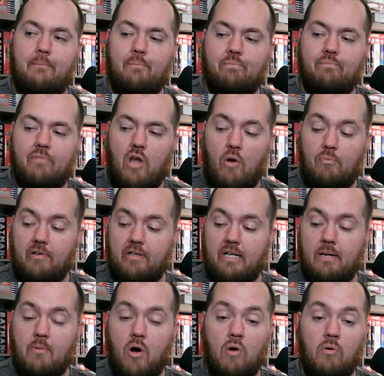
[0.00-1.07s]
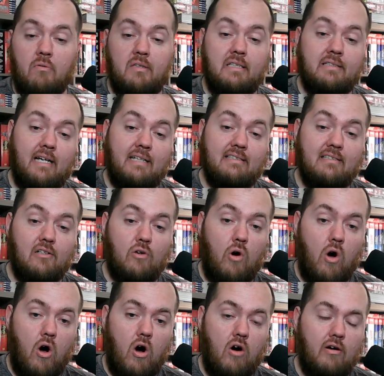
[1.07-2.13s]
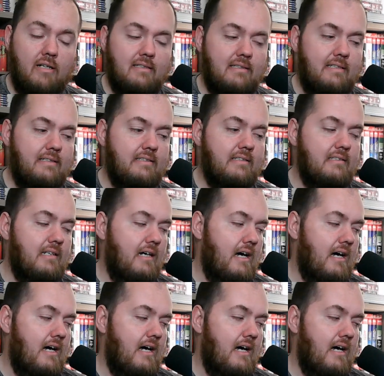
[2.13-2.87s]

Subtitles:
hopefully come home with a nice little haul at least.